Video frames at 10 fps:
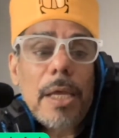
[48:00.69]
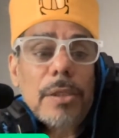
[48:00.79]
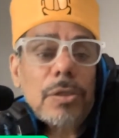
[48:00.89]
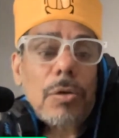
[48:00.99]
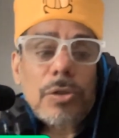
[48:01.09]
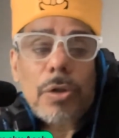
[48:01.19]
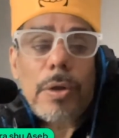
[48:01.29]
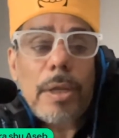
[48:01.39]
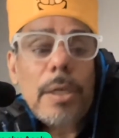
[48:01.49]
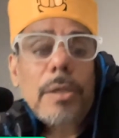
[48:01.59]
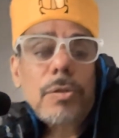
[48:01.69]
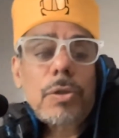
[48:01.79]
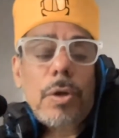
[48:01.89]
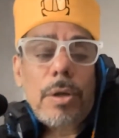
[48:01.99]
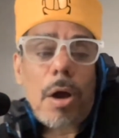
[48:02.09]
So certain
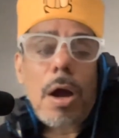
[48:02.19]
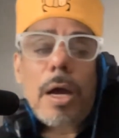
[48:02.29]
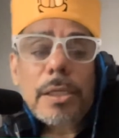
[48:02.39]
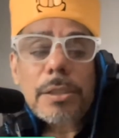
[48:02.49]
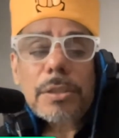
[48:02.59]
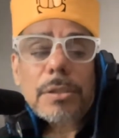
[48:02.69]
artists